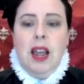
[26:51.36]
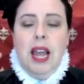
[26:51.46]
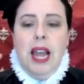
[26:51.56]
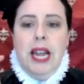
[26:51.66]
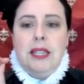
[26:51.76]

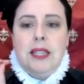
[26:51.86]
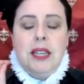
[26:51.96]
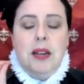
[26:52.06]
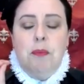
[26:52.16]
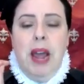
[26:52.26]
it's
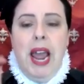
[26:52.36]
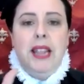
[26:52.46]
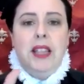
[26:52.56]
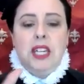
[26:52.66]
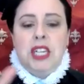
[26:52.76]

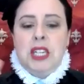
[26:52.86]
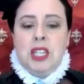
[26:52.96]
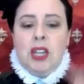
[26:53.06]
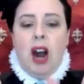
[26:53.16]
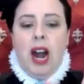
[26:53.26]
mad that this
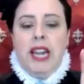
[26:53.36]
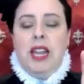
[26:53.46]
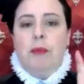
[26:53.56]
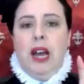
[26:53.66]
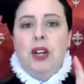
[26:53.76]
tiny
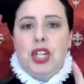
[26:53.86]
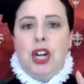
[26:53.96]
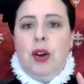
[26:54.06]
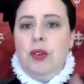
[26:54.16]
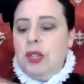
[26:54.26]
amount
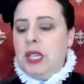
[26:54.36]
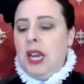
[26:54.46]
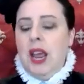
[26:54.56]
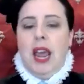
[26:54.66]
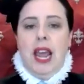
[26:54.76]
shows
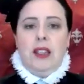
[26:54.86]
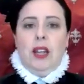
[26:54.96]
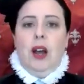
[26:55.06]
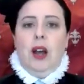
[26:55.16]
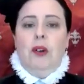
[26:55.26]
at the
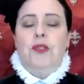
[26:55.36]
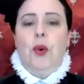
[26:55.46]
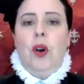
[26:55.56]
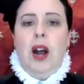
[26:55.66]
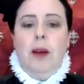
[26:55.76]
lower
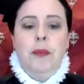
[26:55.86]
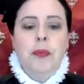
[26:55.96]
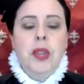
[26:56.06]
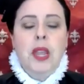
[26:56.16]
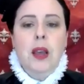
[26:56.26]
forearm,
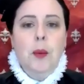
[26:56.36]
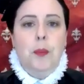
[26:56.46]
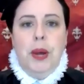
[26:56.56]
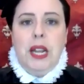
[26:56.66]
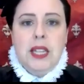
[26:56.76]

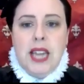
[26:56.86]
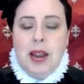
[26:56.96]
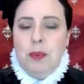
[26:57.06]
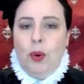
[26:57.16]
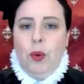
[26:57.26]
but at the
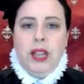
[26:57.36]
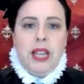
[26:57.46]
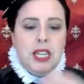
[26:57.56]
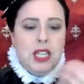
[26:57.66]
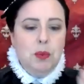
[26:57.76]
same point,
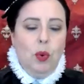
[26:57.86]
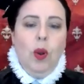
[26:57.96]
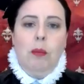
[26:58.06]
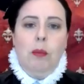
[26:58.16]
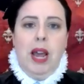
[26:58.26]
that
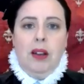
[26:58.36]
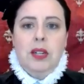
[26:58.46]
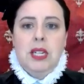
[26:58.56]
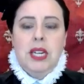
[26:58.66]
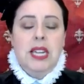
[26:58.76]
small
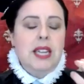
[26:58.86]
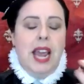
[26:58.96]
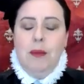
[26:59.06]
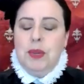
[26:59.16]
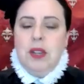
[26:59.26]
amount is
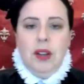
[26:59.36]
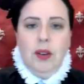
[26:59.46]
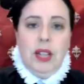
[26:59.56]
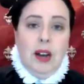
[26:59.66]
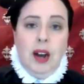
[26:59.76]

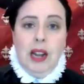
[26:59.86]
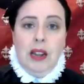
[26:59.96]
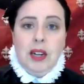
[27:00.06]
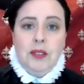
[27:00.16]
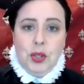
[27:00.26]
absolutely the
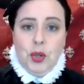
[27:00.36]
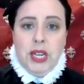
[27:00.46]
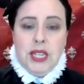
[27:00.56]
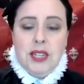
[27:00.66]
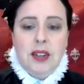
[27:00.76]
highlight of the
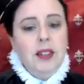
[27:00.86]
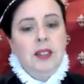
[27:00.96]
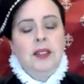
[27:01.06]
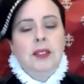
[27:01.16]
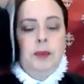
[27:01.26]
dress.
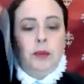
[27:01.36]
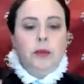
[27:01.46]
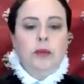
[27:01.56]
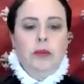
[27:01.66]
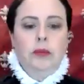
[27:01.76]

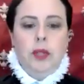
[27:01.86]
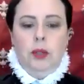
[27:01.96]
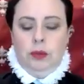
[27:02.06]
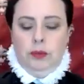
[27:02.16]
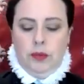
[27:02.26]

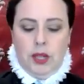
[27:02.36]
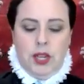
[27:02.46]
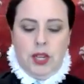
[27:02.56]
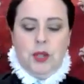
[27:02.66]
Oh, excuse